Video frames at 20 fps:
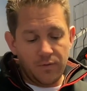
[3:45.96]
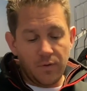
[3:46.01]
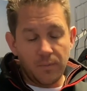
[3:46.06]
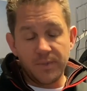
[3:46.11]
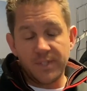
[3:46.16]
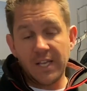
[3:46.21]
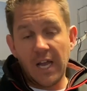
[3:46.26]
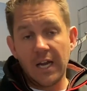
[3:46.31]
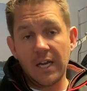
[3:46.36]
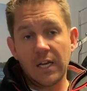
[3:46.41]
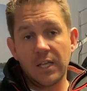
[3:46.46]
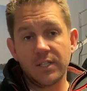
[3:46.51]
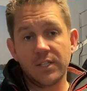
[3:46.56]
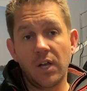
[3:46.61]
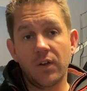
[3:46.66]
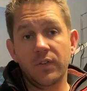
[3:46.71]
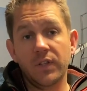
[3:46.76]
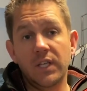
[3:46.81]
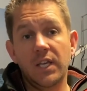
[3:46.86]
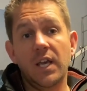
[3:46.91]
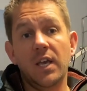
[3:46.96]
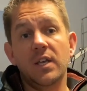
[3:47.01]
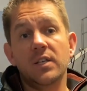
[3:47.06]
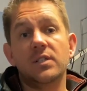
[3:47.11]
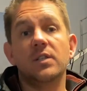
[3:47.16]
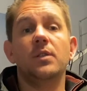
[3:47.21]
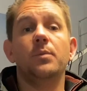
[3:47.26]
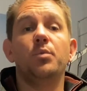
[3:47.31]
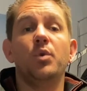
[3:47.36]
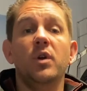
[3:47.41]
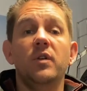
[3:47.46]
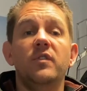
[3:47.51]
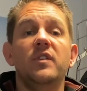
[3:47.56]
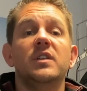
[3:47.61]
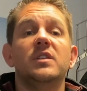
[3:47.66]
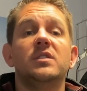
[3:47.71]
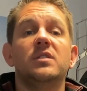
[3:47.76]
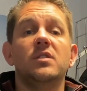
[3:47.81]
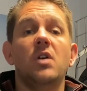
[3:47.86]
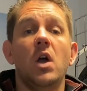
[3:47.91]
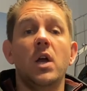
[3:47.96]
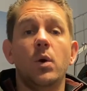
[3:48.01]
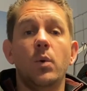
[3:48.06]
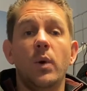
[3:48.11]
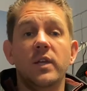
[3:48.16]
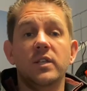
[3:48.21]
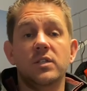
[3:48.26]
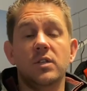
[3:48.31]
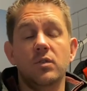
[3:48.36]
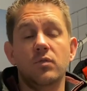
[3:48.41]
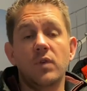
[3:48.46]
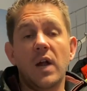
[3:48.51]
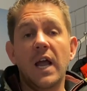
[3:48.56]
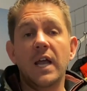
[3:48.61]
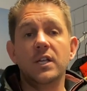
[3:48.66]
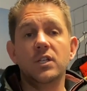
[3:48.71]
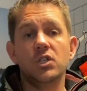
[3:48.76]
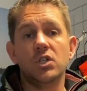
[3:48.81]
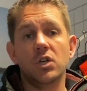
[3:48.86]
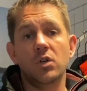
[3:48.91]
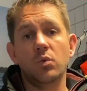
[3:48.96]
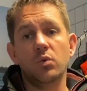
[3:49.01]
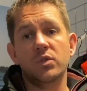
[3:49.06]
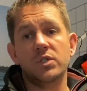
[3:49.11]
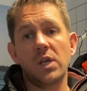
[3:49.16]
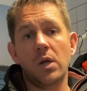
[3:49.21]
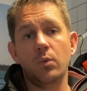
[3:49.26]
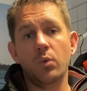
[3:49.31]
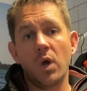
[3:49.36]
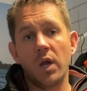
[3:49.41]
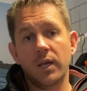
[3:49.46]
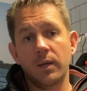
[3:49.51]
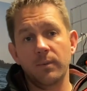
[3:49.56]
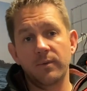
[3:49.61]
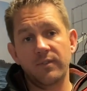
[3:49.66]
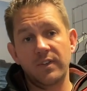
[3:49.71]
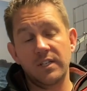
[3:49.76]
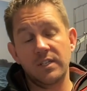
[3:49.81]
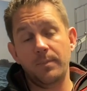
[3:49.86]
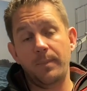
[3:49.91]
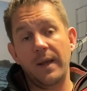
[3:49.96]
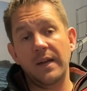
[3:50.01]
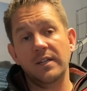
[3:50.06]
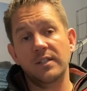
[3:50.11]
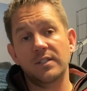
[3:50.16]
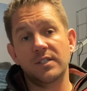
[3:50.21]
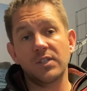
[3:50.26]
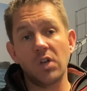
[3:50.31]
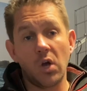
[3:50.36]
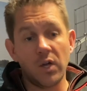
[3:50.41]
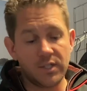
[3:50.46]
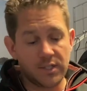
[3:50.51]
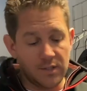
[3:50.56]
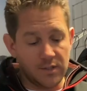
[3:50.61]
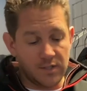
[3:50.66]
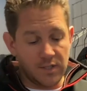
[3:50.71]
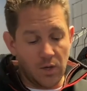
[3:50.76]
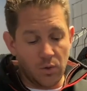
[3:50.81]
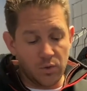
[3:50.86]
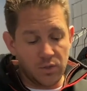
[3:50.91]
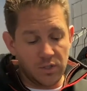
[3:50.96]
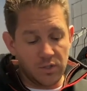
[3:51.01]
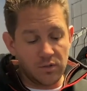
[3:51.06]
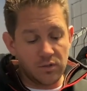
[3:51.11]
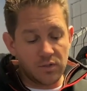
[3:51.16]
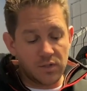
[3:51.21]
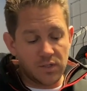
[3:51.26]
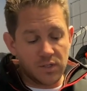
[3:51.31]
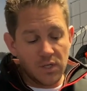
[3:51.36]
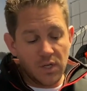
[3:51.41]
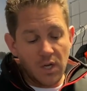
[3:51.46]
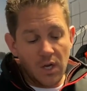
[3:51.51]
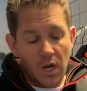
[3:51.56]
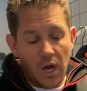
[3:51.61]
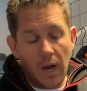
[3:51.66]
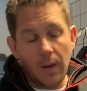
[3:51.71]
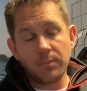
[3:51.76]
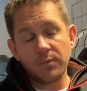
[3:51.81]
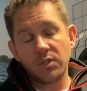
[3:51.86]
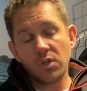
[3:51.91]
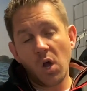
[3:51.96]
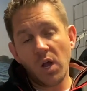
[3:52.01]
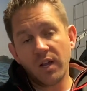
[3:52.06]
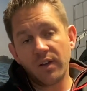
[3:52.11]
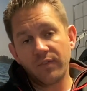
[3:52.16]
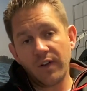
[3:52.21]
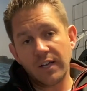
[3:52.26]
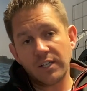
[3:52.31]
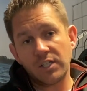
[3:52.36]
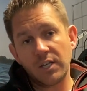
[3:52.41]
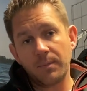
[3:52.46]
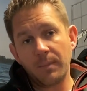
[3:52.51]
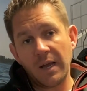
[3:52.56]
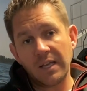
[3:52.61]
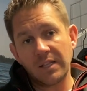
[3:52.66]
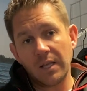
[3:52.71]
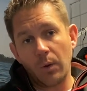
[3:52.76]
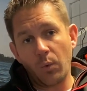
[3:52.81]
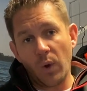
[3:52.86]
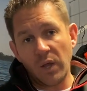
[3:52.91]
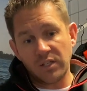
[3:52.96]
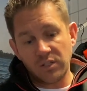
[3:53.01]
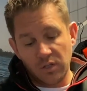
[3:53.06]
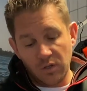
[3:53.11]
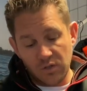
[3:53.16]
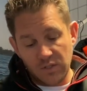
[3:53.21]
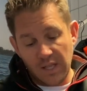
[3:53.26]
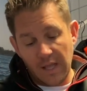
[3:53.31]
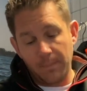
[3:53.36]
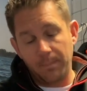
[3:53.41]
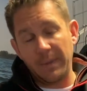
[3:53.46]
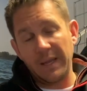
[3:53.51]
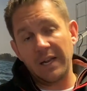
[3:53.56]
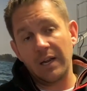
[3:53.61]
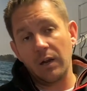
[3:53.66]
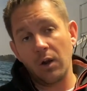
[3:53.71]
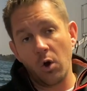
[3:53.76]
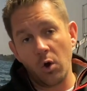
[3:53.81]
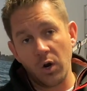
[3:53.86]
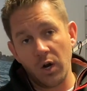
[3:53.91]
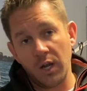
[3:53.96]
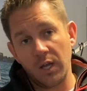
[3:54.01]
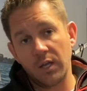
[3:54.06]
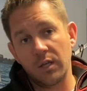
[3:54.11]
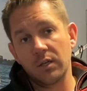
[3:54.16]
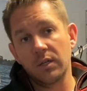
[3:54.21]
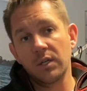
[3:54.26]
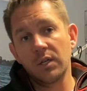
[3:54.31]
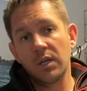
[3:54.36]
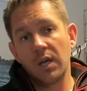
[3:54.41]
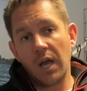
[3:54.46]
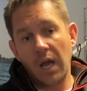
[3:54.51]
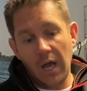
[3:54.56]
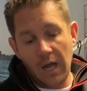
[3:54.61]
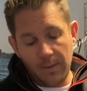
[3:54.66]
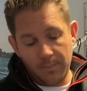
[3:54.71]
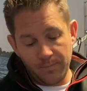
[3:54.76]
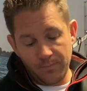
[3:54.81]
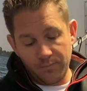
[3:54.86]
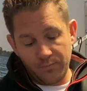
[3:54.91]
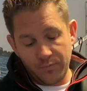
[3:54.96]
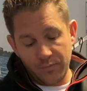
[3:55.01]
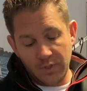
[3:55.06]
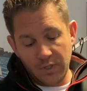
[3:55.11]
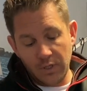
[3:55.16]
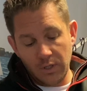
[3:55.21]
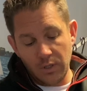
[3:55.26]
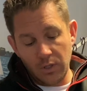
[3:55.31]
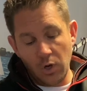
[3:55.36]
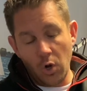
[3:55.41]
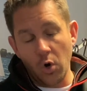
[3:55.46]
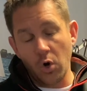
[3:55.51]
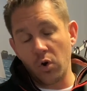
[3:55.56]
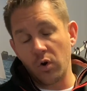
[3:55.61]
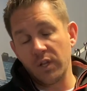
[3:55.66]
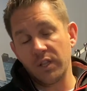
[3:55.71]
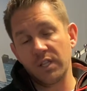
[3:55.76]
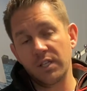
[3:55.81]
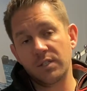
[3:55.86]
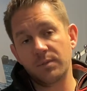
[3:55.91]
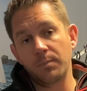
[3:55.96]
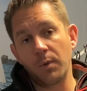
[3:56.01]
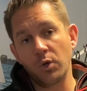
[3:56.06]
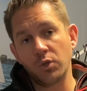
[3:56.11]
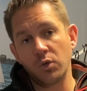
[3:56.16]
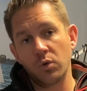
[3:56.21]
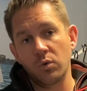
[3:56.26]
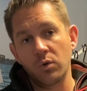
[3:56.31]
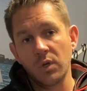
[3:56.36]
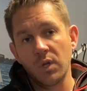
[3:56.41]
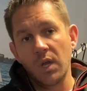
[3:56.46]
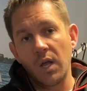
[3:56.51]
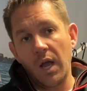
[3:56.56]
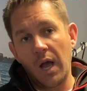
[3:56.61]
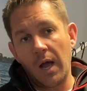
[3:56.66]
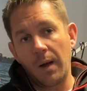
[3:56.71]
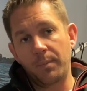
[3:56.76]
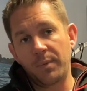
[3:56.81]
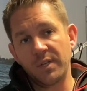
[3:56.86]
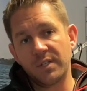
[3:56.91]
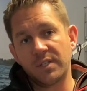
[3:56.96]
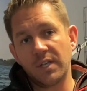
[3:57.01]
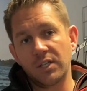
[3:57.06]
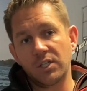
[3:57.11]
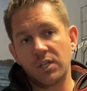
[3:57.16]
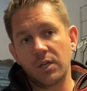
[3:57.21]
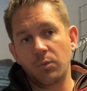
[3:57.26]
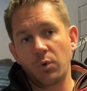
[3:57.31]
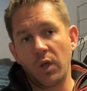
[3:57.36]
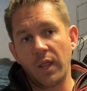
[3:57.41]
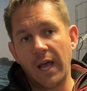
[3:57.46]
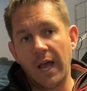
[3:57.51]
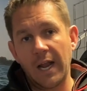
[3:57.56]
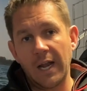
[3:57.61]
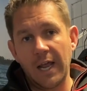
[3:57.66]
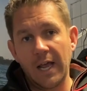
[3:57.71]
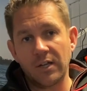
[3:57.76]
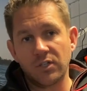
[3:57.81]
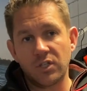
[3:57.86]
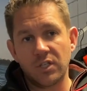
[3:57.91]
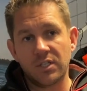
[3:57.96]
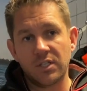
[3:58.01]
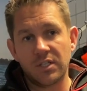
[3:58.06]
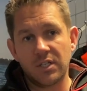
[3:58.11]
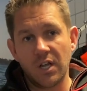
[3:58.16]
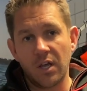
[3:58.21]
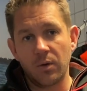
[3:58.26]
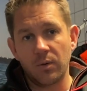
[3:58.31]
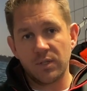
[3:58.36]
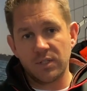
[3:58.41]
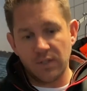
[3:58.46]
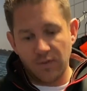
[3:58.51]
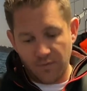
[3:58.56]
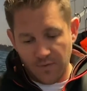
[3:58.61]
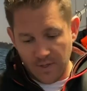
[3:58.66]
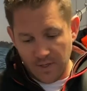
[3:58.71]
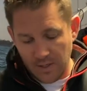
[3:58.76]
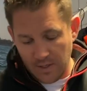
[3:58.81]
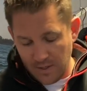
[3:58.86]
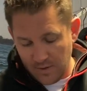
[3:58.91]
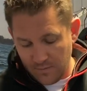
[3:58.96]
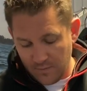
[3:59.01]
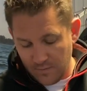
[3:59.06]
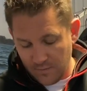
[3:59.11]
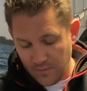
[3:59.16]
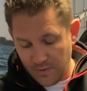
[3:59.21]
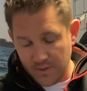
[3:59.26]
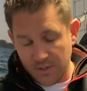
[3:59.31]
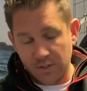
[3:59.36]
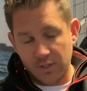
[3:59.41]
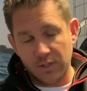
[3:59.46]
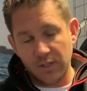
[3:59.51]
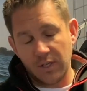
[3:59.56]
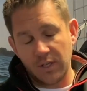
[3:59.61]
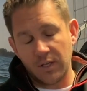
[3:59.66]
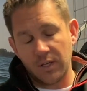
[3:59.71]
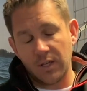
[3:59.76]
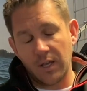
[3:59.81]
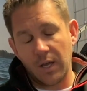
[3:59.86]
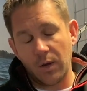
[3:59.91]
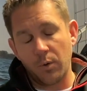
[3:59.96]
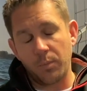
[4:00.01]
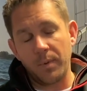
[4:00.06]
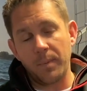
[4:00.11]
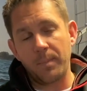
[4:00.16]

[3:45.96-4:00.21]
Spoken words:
sailors over the years of the previous Zhik wetsuit range and also working with independent size consultants, Zhik have actually made their wetsuits that bit longer in this model. But essentially what that allows you to do is it will be